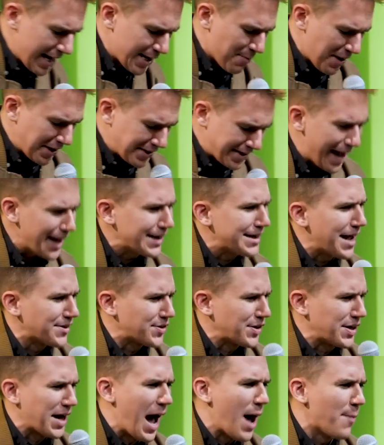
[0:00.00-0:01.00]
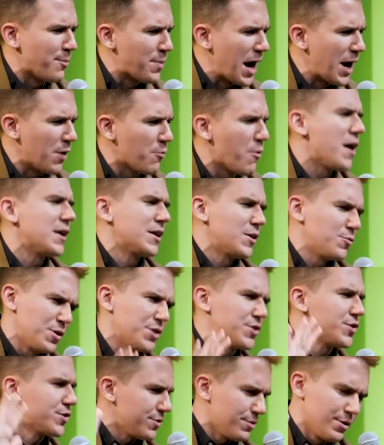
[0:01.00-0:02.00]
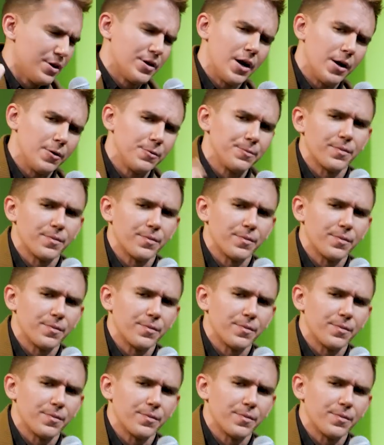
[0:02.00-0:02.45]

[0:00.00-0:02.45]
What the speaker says: and my dad got the cop I wanted, which, you know.